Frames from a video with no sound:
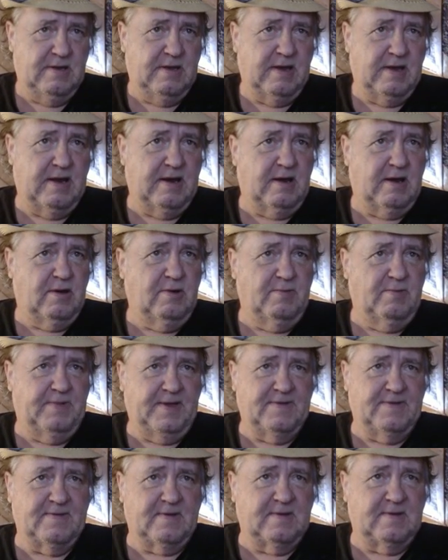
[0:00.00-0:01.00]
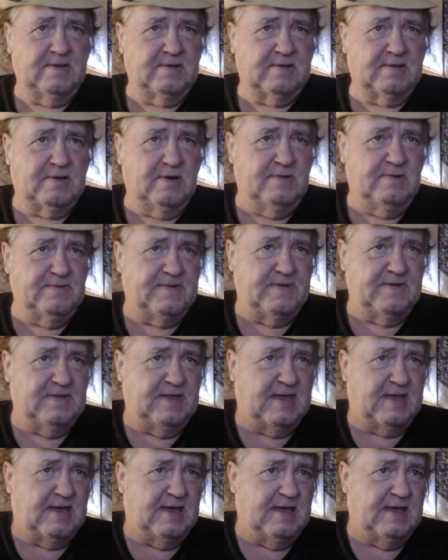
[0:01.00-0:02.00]
and I hope he's a good coach in
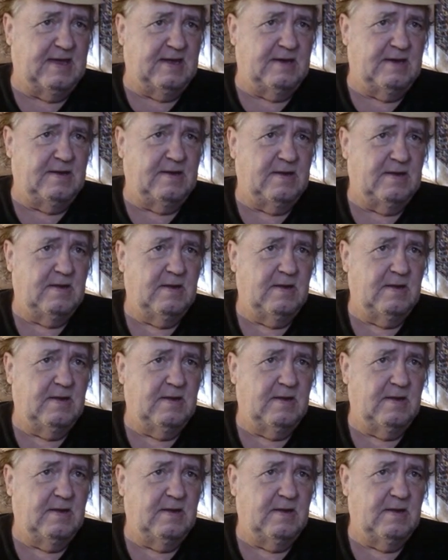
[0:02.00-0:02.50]
the end,